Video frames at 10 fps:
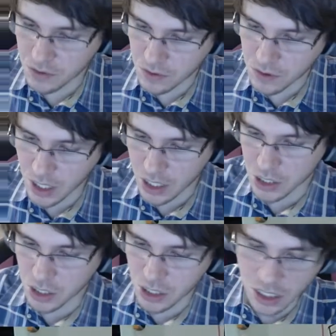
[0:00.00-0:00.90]

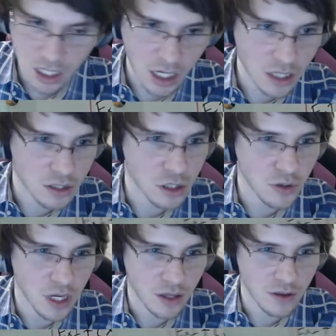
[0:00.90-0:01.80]
actually uh,
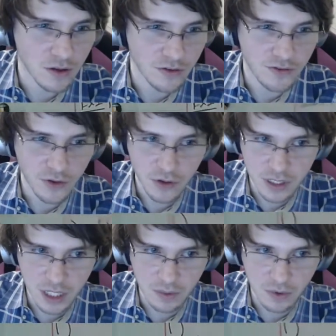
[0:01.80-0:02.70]
doing this full
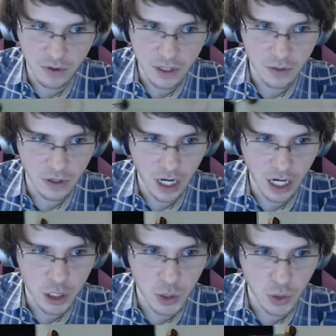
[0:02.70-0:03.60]
example. These were not
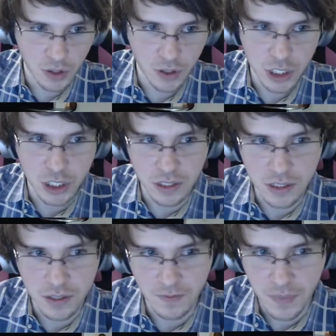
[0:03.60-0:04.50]
short
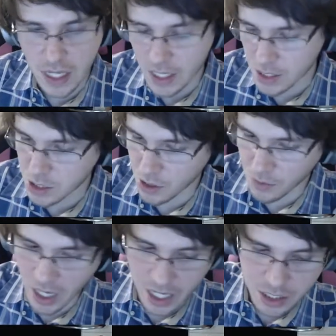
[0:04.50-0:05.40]
questions. So we
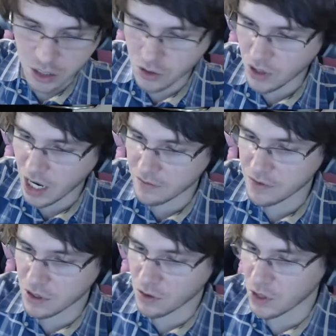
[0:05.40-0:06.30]
had to graph the
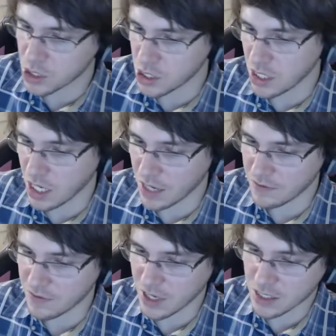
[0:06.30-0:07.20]
equation f of
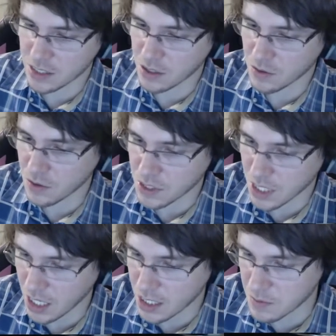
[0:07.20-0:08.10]
x equals
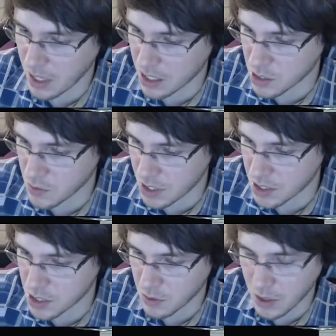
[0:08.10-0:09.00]
x minus 1
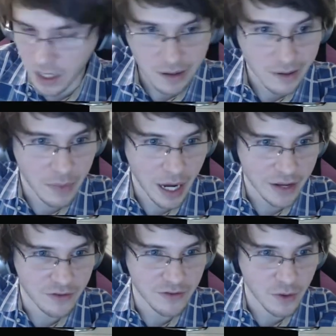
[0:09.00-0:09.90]
squared
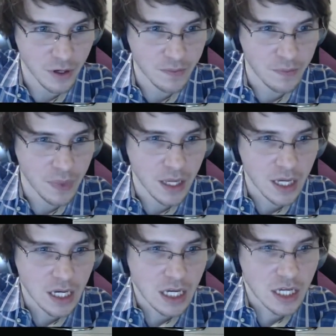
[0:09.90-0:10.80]
minus 4.
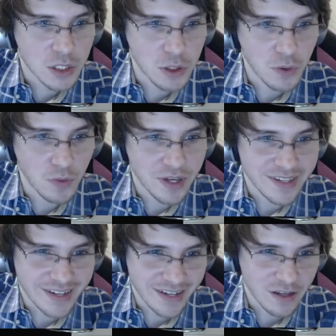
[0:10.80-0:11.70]
So what we
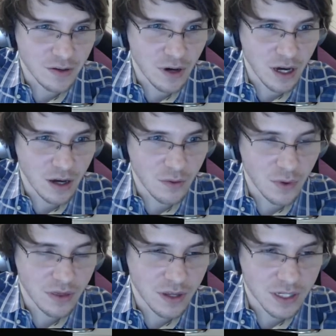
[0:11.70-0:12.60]
did uh,
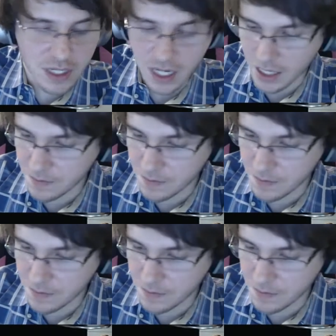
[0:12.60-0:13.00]
with this guy